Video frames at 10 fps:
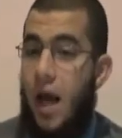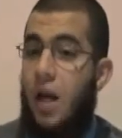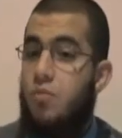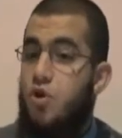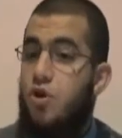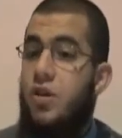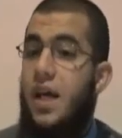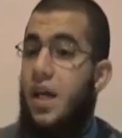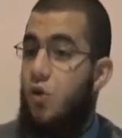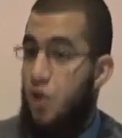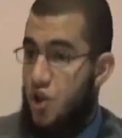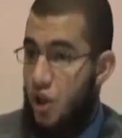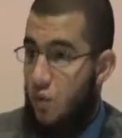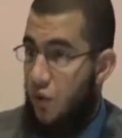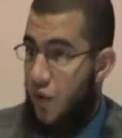And I'm sure that a
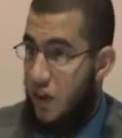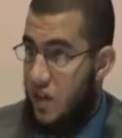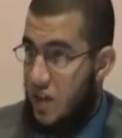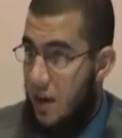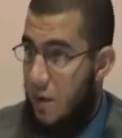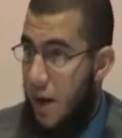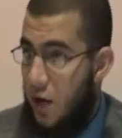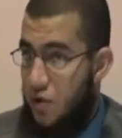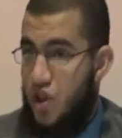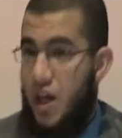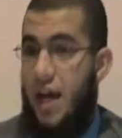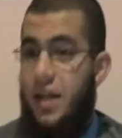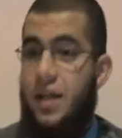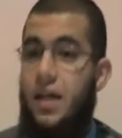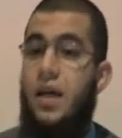Christian will feel the same about
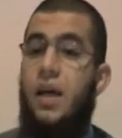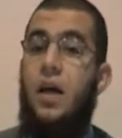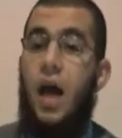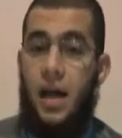Christianity,